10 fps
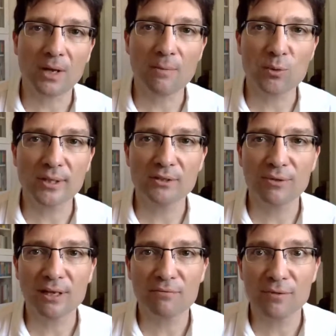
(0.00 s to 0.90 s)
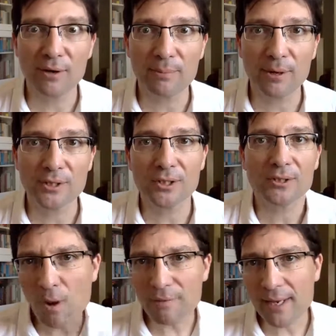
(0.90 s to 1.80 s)
I'm always feeling very pressured.
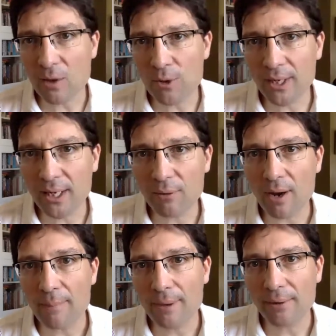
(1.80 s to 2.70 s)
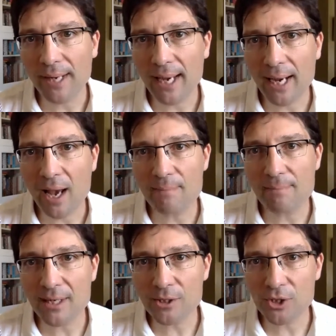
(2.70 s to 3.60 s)
One thing I want to clear up. Okay, I
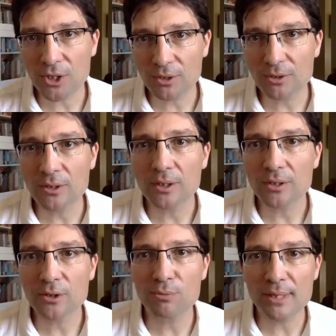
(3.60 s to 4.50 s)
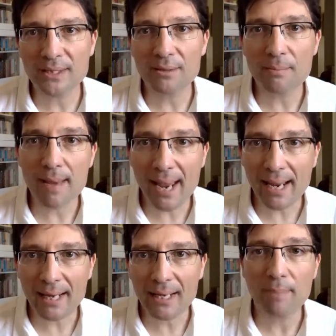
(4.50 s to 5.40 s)
mentioned Theresa
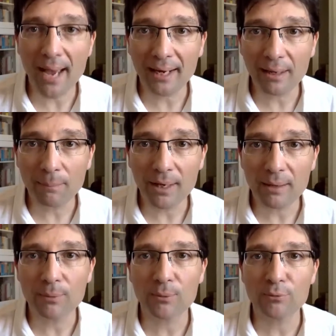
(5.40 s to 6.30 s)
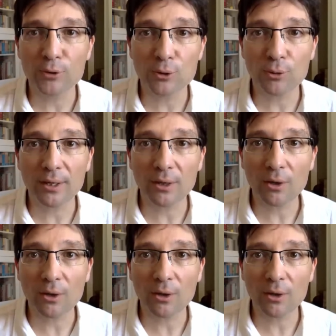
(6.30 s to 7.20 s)
May banning people for talking
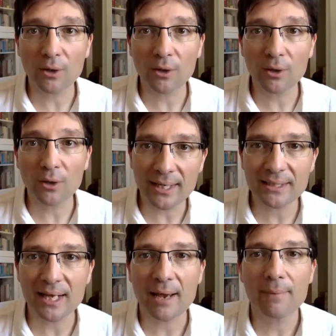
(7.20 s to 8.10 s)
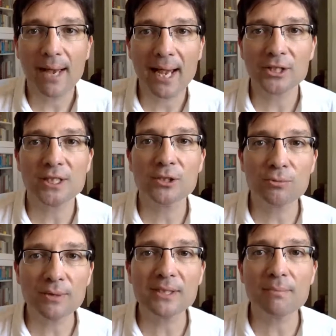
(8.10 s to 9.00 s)
honestly about Islam. Actually,
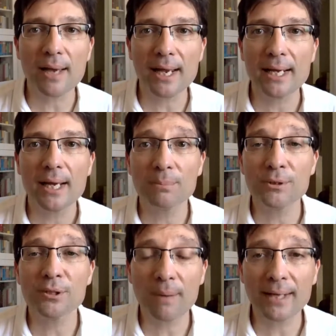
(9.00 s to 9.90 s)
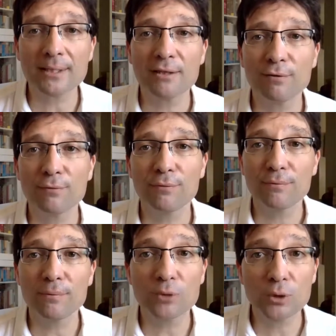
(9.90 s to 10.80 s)
Theresa May, the prospective
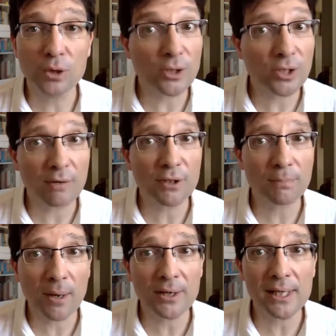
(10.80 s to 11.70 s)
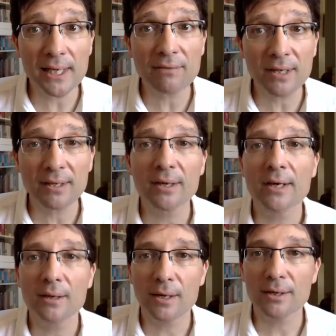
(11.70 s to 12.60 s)
Conservative Party leader,
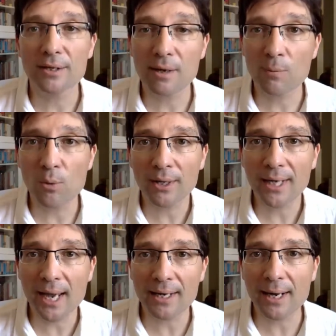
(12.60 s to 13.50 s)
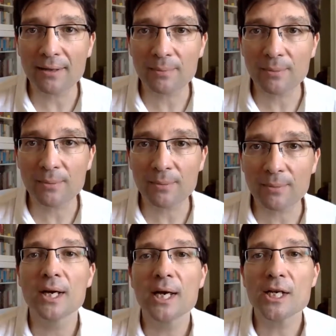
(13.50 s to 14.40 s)
the number one candidate at the
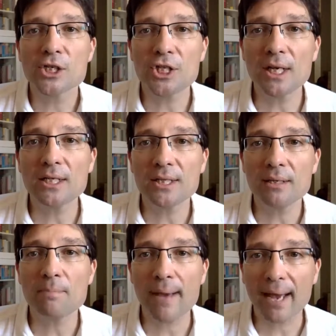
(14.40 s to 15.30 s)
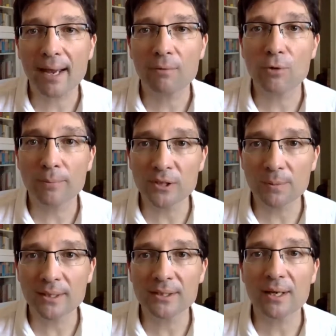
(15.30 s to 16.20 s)
moment, she did ban Robert
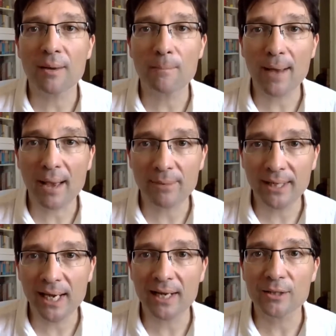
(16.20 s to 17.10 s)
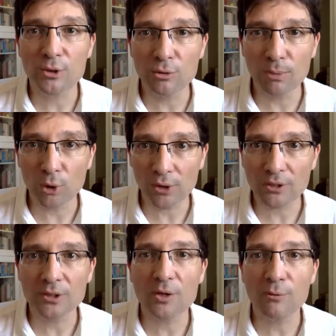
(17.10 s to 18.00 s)
Spencer and Pamela Geller, two
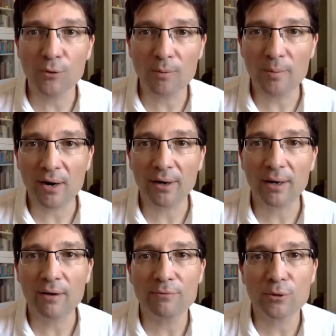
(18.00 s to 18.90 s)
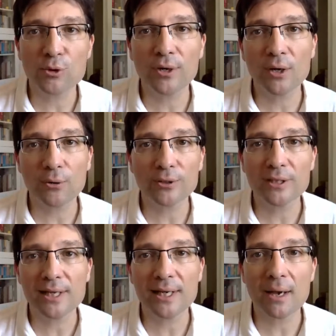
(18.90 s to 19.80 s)
bloggers from America, for talking
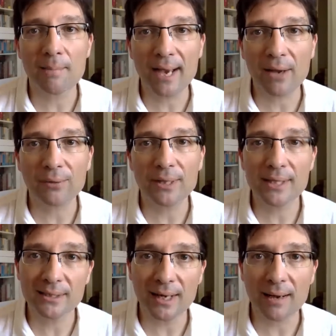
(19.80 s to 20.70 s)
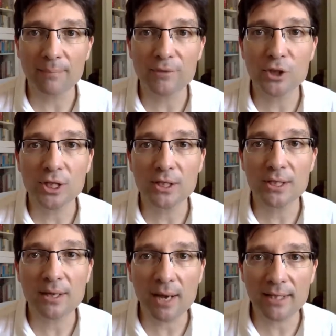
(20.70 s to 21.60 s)
honestly about Islam. She
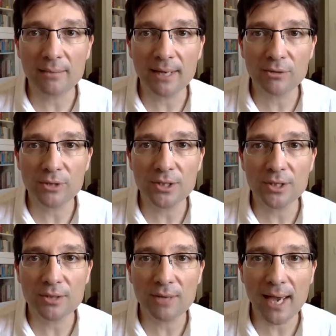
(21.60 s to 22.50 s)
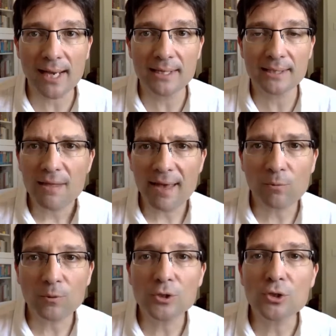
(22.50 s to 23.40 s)
denied them entry to the UK.
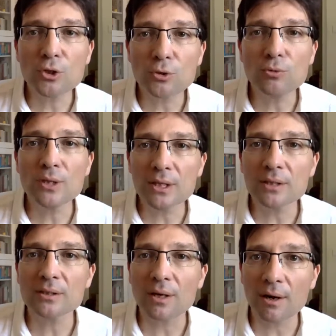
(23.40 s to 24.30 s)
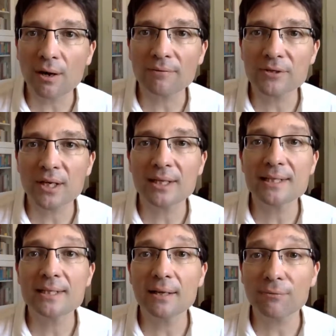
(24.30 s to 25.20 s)
That was 2 years after a
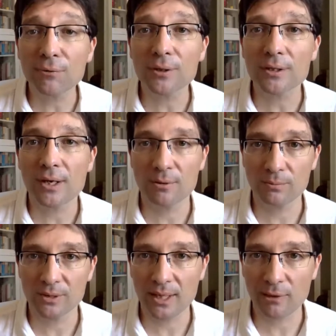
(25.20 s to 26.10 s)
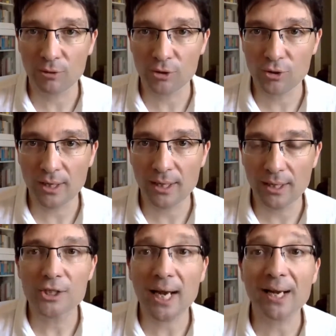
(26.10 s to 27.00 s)
different Home Secretary,
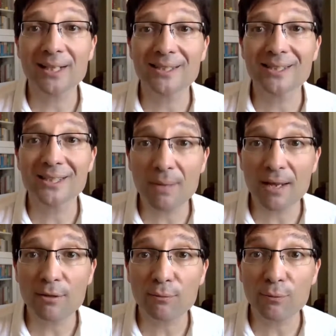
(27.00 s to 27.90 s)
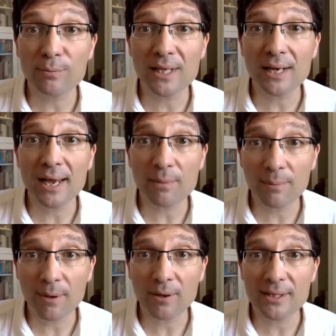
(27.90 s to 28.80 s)
Jacqueline Smith from the
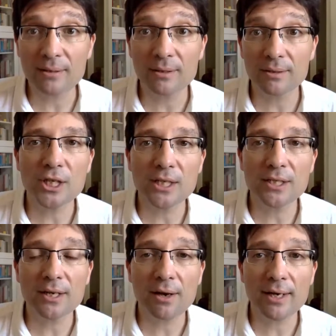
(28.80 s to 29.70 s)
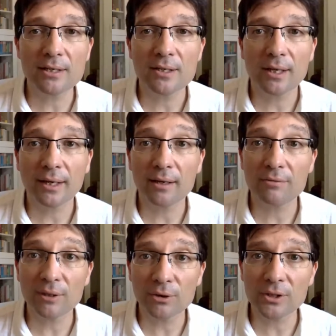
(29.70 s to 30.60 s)
Labour Party, she denied
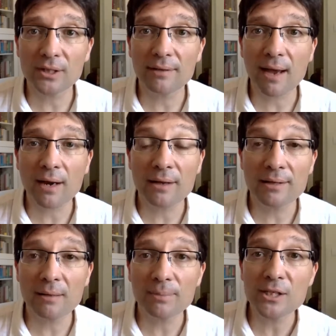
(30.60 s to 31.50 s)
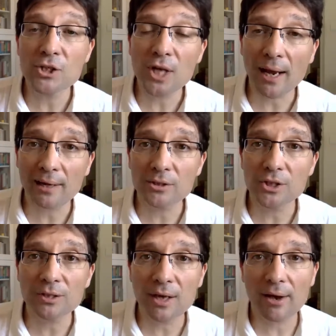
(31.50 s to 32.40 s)
Geert Wilders, and that had then been
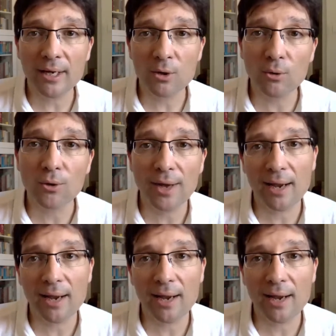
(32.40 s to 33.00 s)
challenged in the High Court.